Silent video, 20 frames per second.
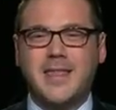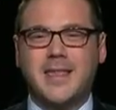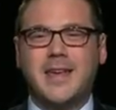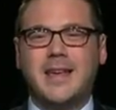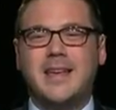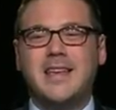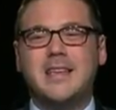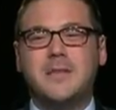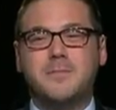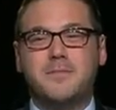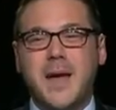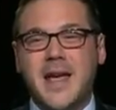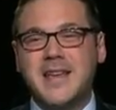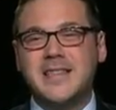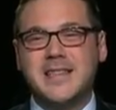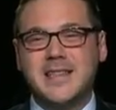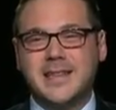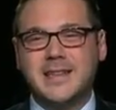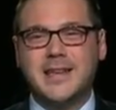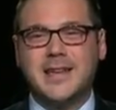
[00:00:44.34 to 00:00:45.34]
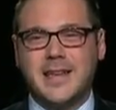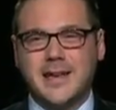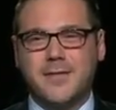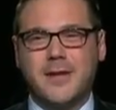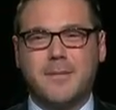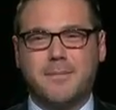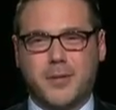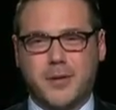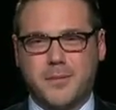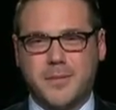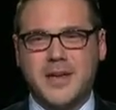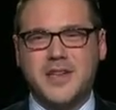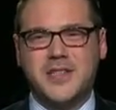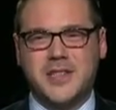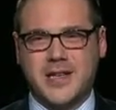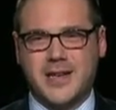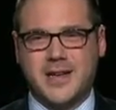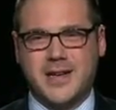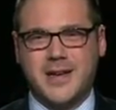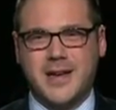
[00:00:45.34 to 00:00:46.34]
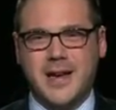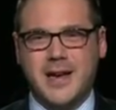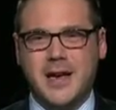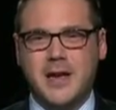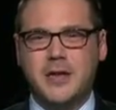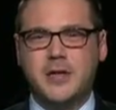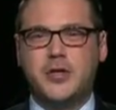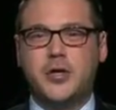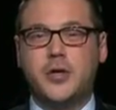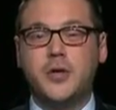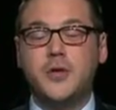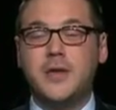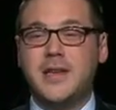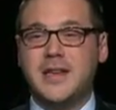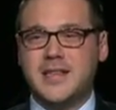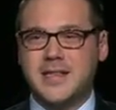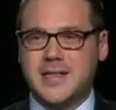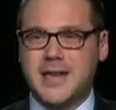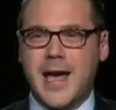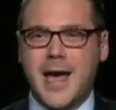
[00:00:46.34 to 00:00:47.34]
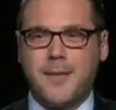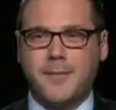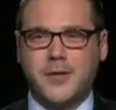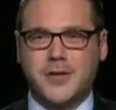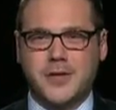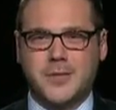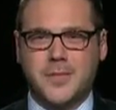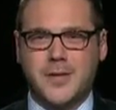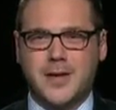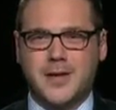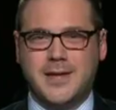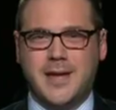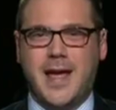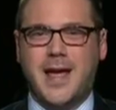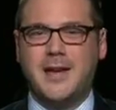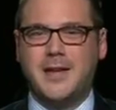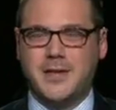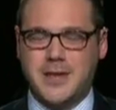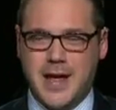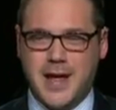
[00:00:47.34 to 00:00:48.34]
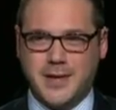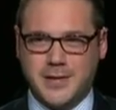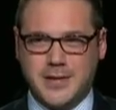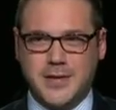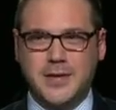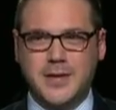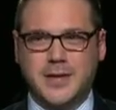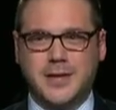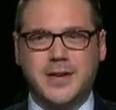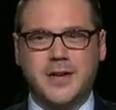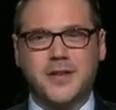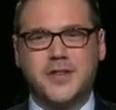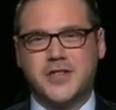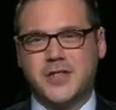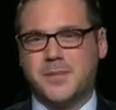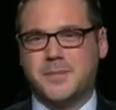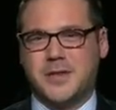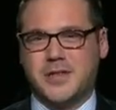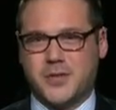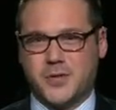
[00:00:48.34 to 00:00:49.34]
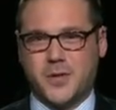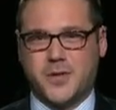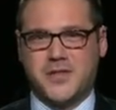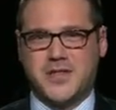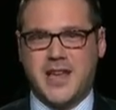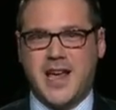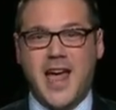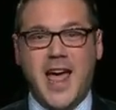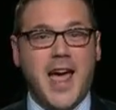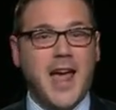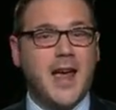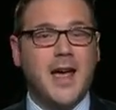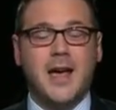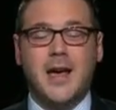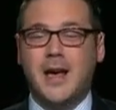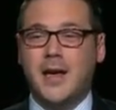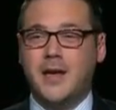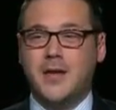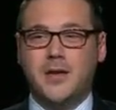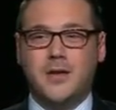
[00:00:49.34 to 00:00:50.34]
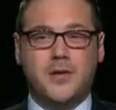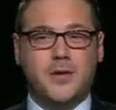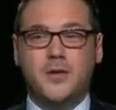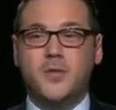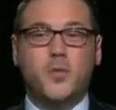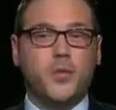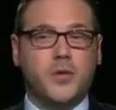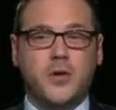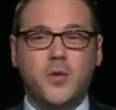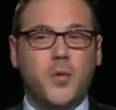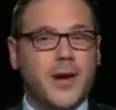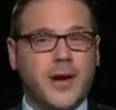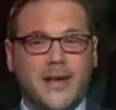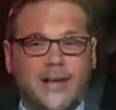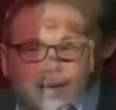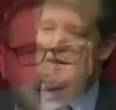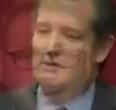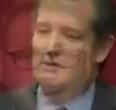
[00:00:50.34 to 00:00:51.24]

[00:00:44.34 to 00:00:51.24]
think he's basically giving permission to the establishment and to the leadership to sort of say, hey, you wanted to